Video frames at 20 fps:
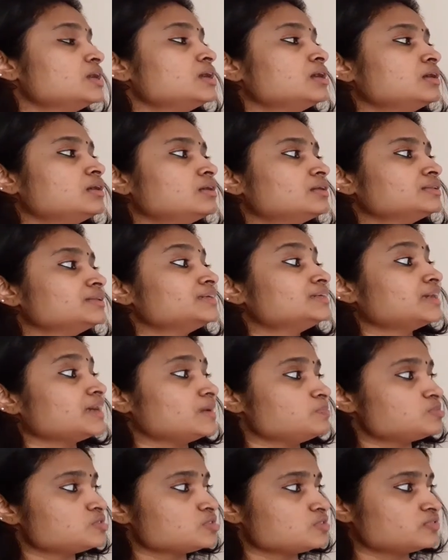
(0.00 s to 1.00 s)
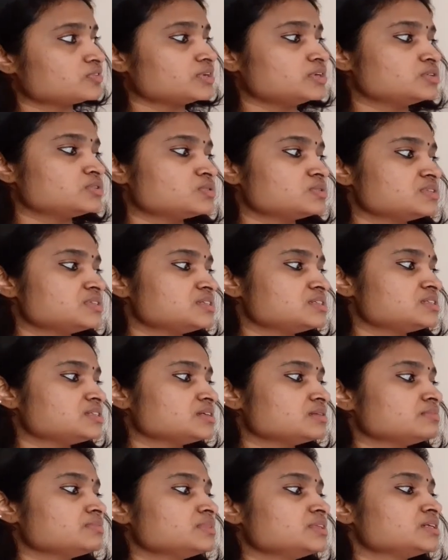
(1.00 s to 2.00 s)
uh, the types of control
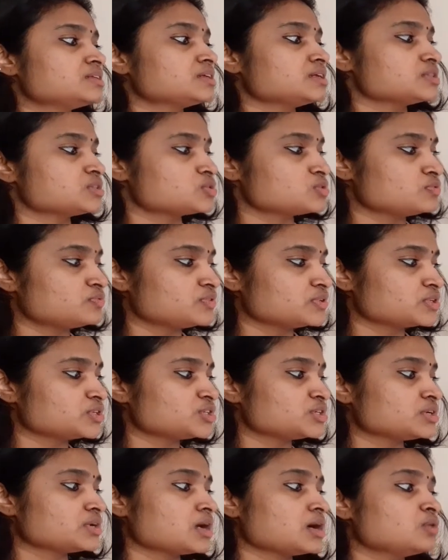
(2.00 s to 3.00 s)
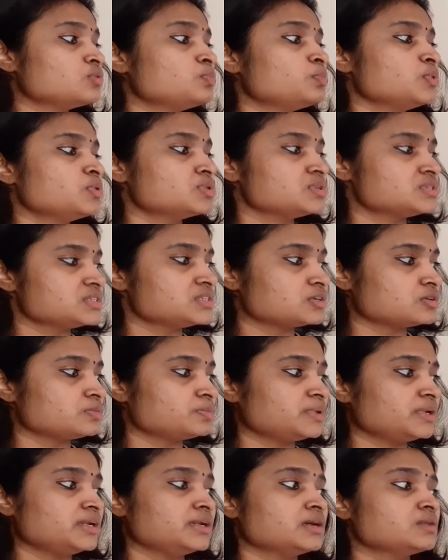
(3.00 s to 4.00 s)
system, the transfer function, how poles are
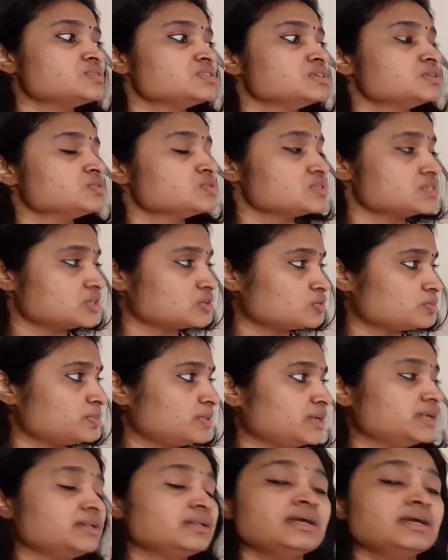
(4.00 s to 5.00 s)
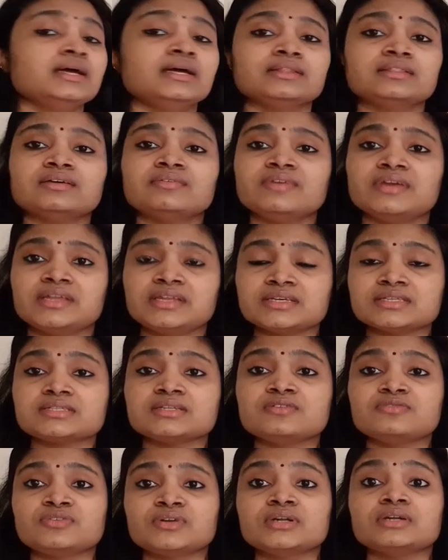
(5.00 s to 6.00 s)
obtained, how zeros are obtained, the various
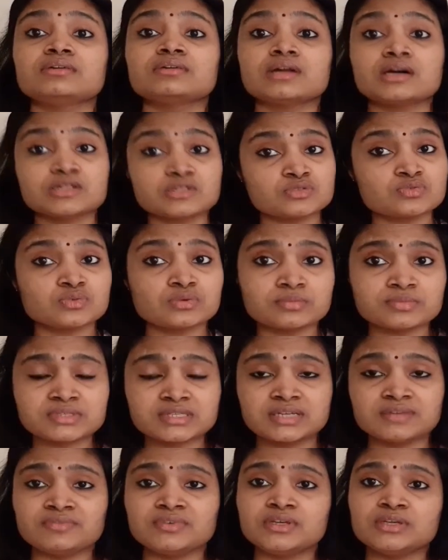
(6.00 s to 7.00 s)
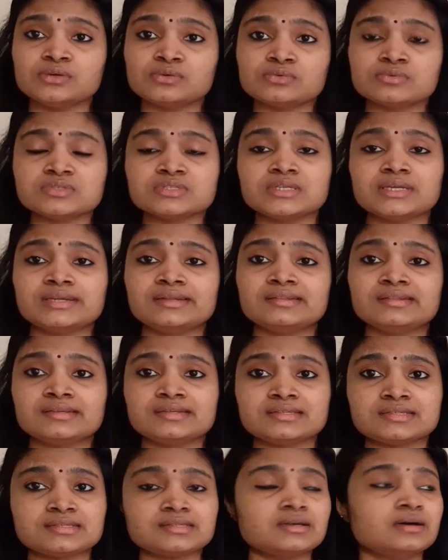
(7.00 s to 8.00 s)
different transforms that we use in
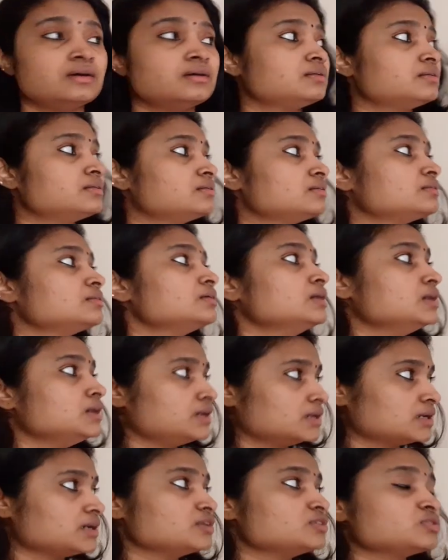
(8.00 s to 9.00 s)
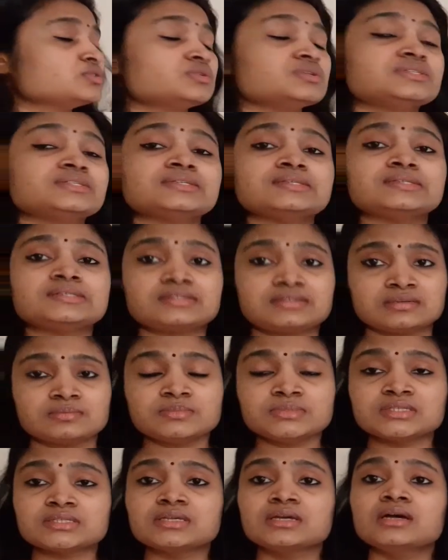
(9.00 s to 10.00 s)
this uh, control
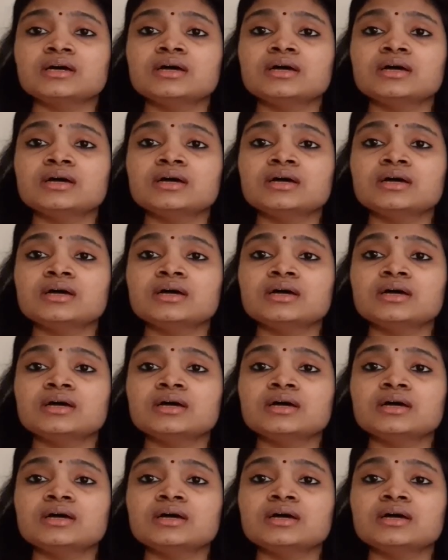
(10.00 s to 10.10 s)
systems.